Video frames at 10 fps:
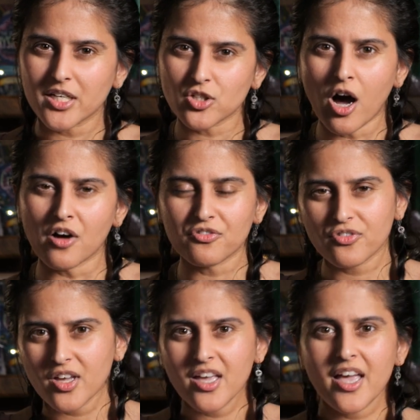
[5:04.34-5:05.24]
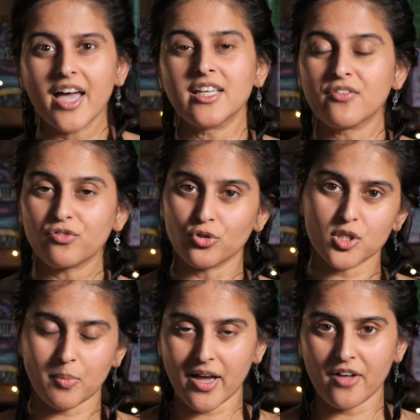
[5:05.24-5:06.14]
picked off and
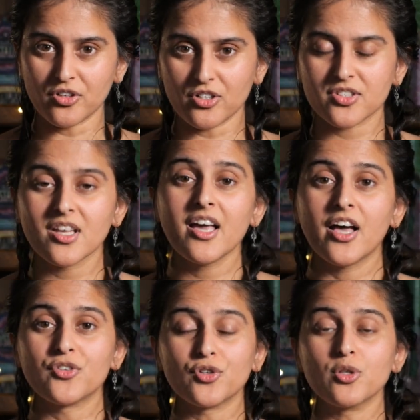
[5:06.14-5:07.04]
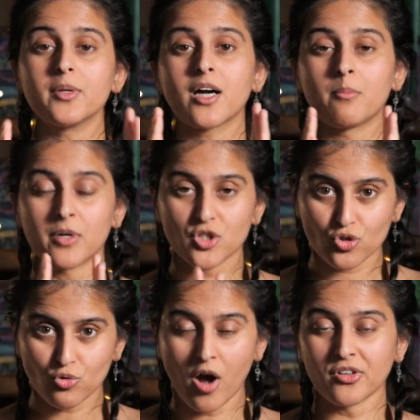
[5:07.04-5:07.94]
influenced by others. And so you become much
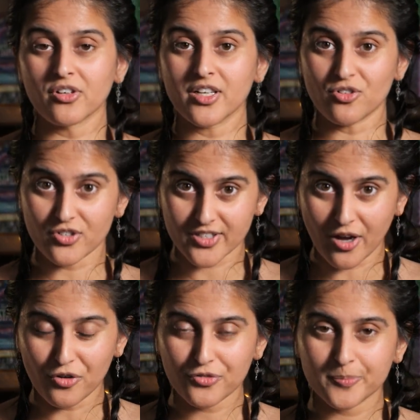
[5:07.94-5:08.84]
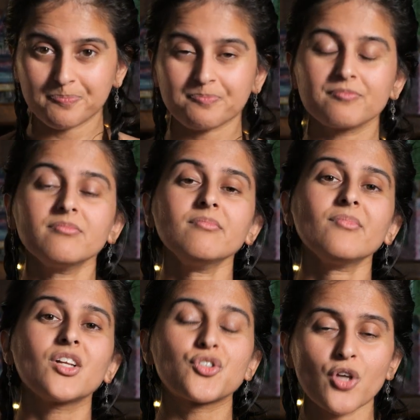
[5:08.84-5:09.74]
stronger in yourself.
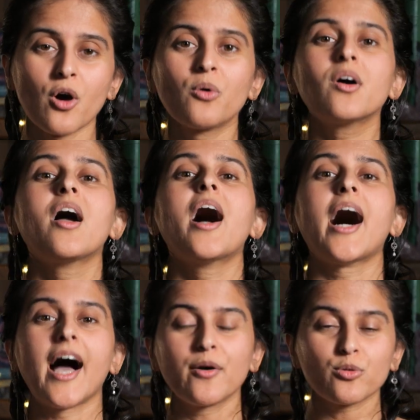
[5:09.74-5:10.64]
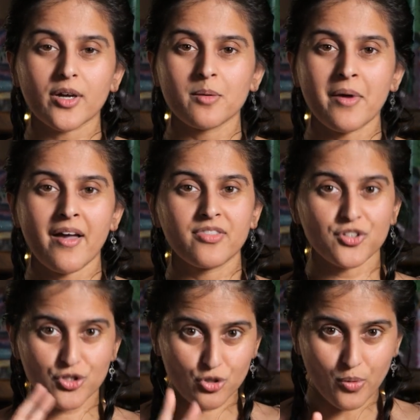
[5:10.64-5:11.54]
So I would recommend
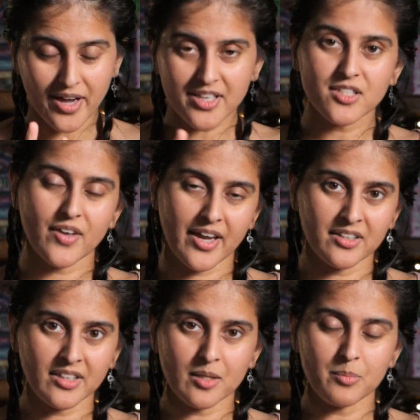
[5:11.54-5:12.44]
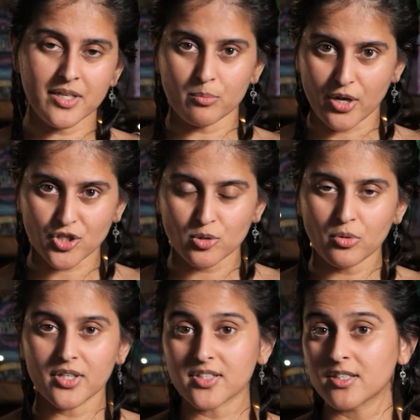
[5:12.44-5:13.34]
the two ways of handling being
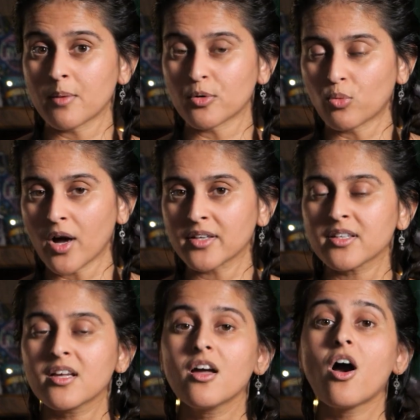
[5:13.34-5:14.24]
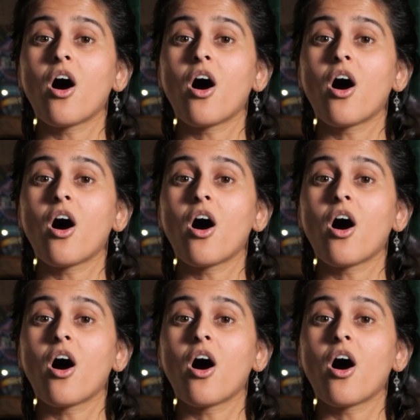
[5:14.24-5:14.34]
impressionable is to, number one,